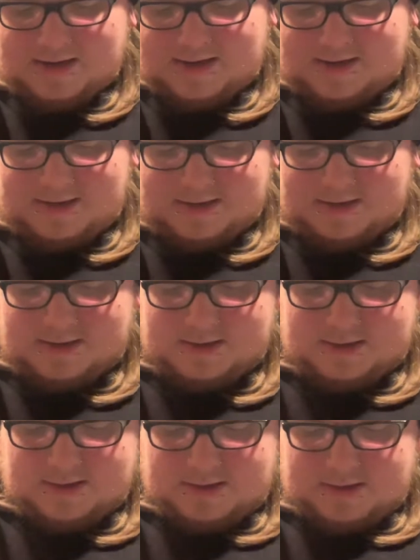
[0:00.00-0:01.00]
hand.
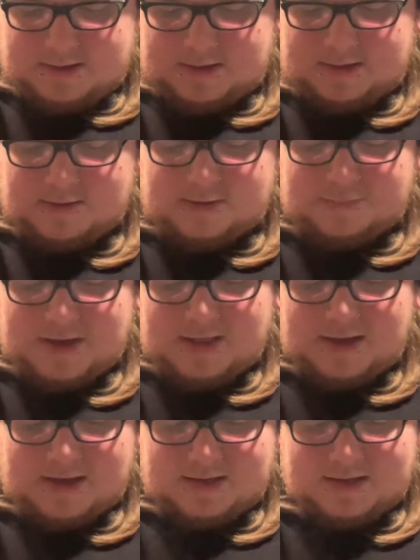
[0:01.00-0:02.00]
Because it's a pain in
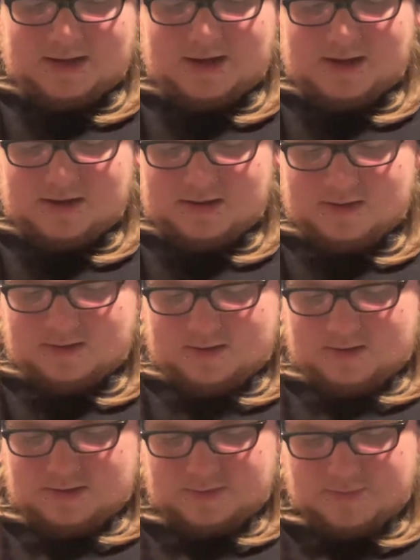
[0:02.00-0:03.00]
the ass to get in
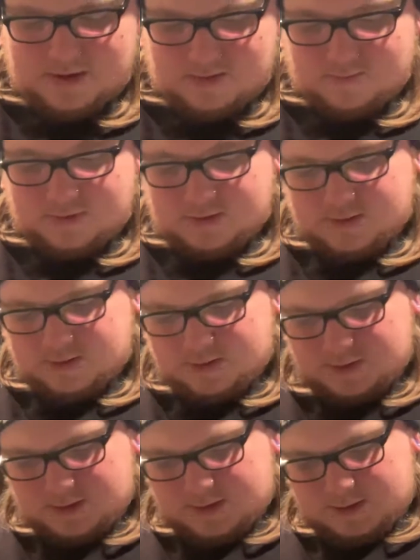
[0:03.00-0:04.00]
to begin with.
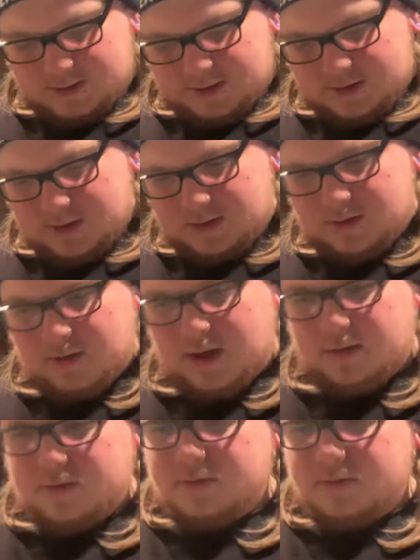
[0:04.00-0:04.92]
Okay.